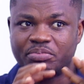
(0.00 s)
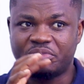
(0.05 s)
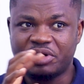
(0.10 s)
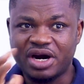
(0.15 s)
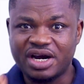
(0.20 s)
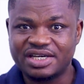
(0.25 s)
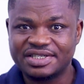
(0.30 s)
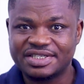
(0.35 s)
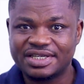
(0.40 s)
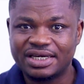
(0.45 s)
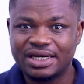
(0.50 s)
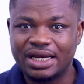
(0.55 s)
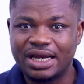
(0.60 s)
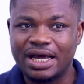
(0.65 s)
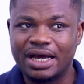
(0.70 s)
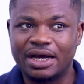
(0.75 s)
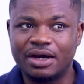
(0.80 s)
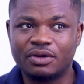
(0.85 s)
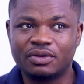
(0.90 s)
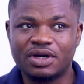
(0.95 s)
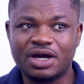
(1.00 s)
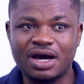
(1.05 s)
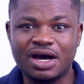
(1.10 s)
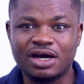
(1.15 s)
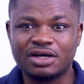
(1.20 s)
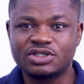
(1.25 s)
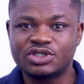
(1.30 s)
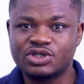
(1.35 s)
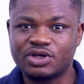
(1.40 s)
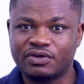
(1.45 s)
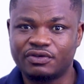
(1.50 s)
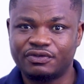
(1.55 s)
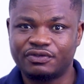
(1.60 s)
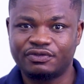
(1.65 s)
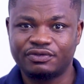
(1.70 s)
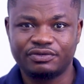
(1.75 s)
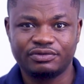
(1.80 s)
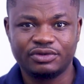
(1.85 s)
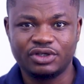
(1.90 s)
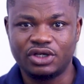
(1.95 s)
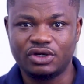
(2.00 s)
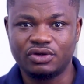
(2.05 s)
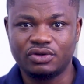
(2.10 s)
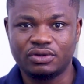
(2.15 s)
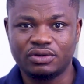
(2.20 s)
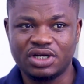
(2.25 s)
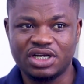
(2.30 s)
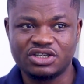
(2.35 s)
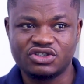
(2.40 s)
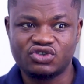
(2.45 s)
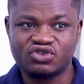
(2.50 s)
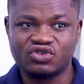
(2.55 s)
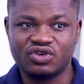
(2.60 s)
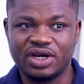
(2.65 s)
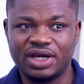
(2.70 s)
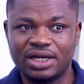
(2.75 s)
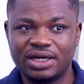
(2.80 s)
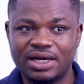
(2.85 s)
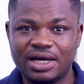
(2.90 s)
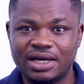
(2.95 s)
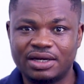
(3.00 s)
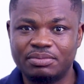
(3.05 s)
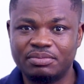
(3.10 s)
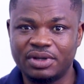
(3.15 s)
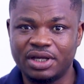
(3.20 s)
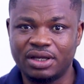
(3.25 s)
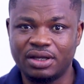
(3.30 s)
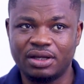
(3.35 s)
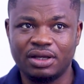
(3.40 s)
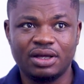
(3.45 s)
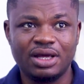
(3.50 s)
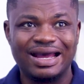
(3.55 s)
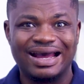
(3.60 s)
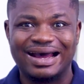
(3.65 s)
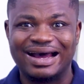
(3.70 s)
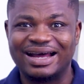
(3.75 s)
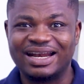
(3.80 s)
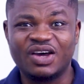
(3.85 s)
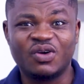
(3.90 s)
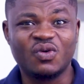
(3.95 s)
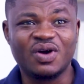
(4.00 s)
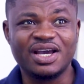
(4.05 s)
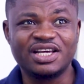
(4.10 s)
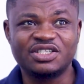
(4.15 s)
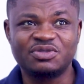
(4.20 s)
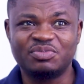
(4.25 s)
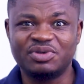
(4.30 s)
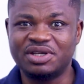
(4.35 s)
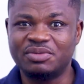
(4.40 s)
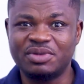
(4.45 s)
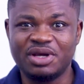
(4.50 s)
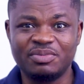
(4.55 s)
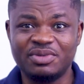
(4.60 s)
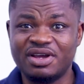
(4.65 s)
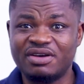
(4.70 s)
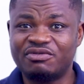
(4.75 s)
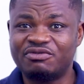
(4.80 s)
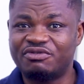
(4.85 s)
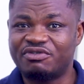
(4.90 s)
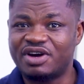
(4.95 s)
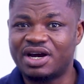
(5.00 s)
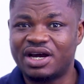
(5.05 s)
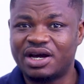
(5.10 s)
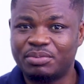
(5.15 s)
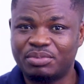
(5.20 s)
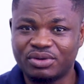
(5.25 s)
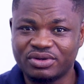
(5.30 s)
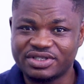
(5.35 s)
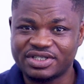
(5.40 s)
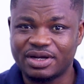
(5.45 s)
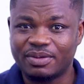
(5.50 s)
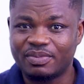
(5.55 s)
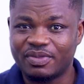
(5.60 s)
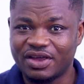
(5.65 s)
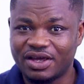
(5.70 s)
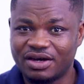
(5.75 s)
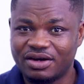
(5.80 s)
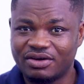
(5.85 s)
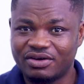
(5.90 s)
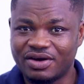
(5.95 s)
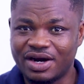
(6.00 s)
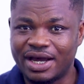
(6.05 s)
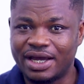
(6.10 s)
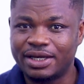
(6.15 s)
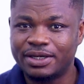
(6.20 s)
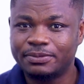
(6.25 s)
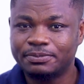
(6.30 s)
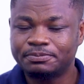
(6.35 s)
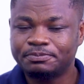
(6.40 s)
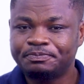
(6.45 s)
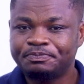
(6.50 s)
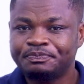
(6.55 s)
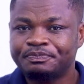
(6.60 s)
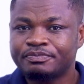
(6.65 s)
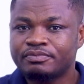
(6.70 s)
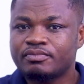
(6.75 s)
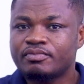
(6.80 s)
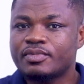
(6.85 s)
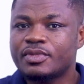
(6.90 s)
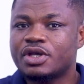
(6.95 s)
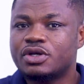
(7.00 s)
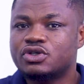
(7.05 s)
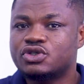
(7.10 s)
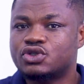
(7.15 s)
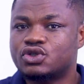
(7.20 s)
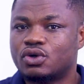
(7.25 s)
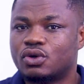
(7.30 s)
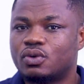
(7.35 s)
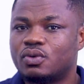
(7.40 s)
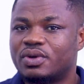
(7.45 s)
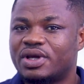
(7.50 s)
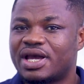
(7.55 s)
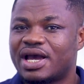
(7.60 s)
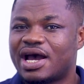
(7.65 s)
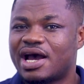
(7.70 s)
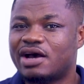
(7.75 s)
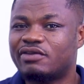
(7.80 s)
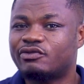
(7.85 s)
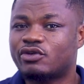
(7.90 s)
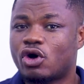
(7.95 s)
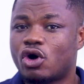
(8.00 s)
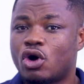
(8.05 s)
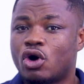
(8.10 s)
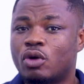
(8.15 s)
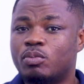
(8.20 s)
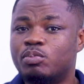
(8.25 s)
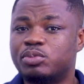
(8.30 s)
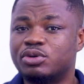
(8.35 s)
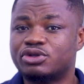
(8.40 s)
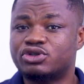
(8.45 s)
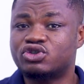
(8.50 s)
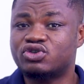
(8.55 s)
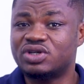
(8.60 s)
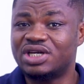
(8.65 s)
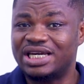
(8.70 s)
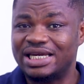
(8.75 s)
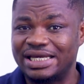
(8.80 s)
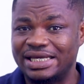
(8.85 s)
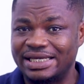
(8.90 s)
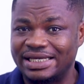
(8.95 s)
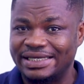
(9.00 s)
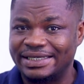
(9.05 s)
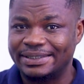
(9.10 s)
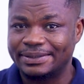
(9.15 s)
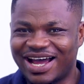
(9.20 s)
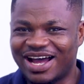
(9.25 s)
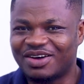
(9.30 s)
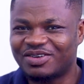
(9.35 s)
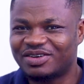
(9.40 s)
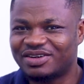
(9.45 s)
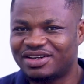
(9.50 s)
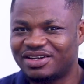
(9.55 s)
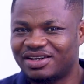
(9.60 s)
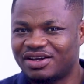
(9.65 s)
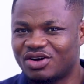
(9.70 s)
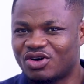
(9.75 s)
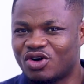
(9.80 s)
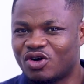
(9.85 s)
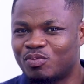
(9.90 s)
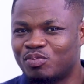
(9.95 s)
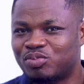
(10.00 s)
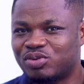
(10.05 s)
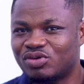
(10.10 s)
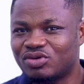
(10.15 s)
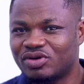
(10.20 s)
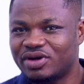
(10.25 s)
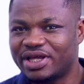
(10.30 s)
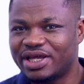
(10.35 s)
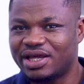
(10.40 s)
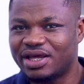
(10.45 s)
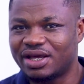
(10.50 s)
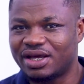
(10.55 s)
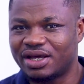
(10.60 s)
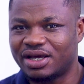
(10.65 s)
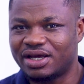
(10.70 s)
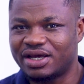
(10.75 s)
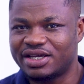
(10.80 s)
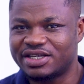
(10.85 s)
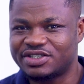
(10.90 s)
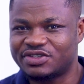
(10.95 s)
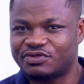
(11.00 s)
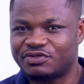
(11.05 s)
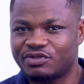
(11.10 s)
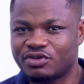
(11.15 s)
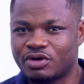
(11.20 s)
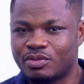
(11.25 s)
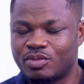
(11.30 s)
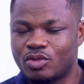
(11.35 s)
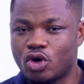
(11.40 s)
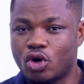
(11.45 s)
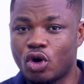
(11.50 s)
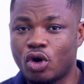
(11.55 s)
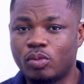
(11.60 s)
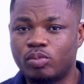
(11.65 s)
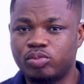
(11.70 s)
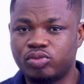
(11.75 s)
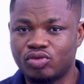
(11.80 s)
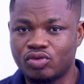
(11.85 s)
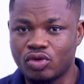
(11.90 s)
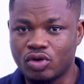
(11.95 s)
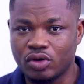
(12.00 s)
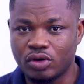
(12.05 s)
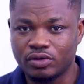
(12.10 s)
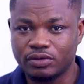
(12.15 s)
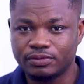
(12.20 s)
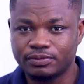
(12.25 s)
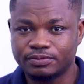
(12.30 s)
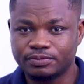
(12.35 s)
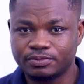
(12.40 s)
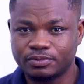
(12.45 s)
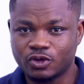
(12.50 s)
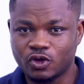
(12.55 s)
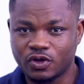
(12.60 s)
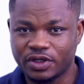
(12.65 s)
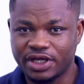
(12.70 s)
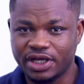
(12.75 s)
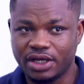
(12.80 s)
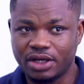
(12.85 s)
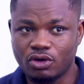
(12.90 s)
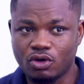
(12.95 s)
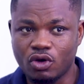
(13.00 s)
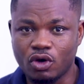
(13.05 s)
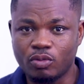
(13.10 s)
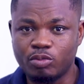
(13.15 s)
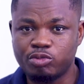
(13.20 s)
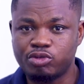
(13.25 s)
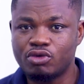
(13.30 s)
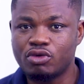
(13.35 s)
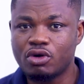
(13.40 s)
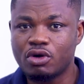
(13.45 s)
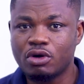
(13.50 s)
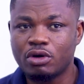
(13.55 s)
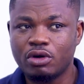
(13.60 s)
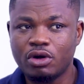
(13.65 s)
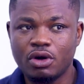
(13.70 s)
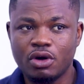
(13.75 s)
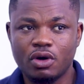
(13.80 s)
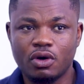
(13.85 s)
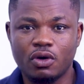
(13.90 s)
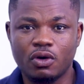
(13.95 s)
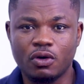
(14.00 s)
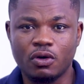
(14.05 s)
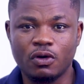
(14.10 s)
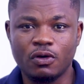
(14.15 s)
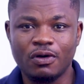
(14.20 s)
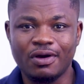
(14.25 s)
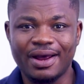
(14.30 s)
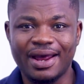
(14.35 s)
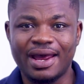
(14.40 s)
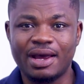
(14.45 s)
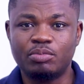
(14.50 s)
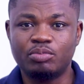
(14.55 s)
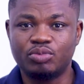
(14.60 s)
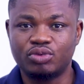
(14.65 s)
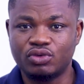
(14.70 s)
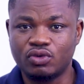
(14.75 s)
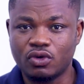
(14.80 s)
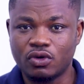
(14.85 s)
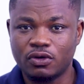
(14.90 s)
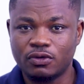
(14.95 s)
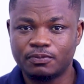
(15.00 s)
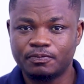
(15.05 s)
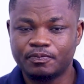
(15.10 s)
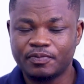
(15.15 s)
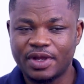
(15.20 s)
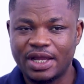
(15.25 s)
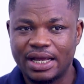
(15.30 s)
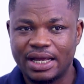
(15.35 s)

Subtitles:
a person noun out of, a string that may otherwise be maybe a verb or something, right? So we have obo to ni. Now the obo here is from obuo, okay? Obuo or ebuo.